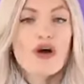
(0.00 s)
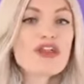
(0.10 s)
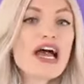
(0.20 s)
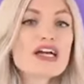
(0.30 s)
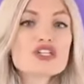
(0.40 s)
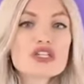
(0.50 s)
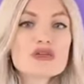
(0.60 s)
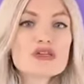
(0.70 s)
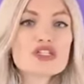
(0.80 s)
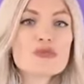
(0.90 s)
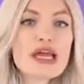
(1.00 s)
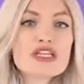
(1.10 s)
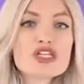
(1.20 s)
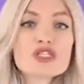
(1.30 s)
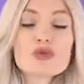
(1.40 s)
While the Ashley Ridge
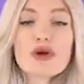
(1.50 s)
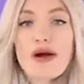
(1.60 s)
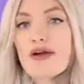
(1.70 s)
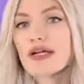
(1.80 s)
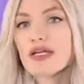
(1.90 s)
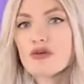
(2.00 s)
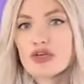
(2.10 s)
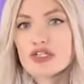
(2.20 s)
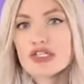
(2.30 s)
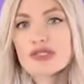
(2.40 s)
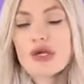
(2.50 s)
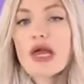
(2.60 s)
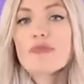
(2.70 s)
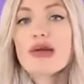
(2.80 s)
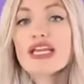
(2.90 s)
mansions were already gorgeous,
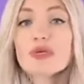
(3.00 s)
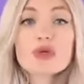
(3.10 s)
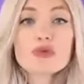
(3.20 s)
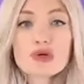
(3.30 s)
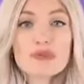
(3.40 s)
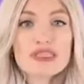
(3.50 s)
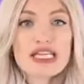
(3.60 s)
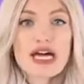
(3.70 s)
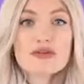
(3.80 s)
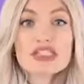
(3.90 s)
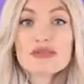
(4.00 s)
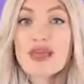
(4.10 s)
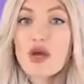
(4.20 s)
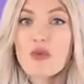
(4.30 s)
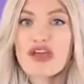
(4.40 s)
many were ripped down to
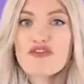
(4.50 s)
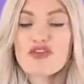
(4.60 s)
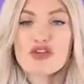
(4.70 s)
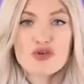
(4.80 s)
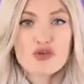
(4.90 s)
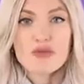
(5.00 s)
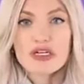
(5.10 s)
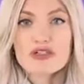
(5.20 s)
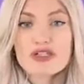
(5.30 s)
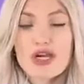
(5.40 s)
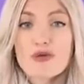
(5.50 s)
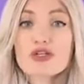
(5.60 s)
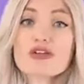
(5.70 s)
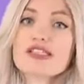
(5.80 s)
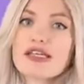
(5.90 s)
make way for the new builds,
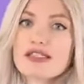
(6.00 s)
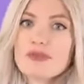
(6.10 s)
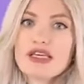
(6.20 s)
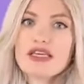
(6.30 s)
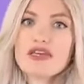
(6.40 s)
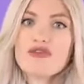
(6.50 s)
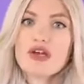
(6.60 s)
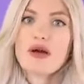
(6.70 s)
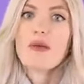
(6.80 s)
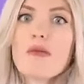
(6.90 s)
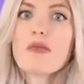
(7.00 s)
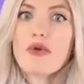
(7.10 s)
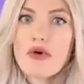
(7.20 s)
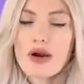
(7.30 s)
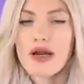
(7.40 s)
which are said to be even
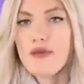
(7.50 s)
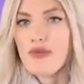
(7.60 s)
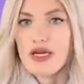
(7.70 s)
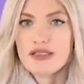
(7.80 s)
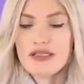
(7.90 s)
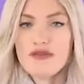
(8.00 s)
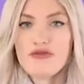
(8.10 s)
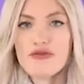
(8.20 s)
more impressive.